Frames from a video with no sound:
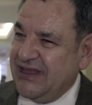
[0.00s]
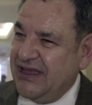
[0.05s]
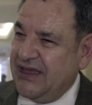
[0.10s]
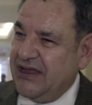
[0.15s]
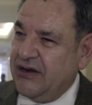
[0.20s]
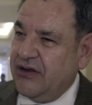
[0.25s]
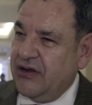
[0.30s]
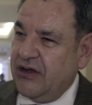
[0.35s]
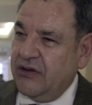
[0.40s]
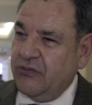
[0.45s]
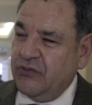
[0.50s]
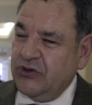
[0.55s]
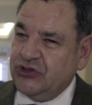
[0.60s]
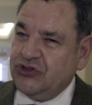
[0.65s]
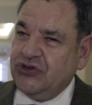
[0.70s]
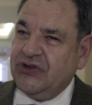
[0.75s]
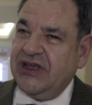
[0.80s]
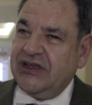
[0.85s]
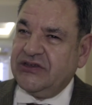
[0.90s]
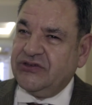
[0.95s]
And uh, we
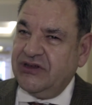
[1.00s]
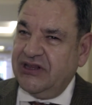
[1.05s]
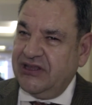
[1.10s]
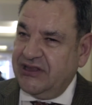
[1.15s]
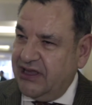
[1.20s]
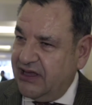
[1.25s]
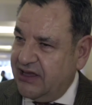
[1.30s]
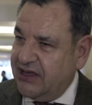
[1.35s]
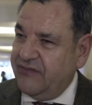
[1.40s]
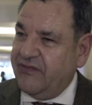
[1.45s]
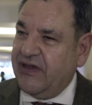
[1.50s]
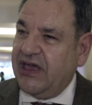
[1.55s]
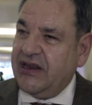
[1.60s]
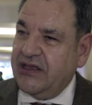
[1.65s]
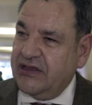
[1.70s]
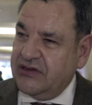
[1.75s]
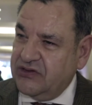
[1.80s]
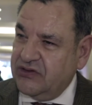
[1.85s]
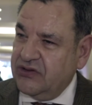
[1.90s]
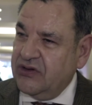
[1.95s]
should actually take
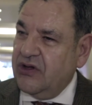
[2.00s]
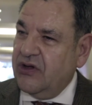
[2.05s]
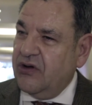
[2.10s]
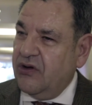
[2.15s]
advantage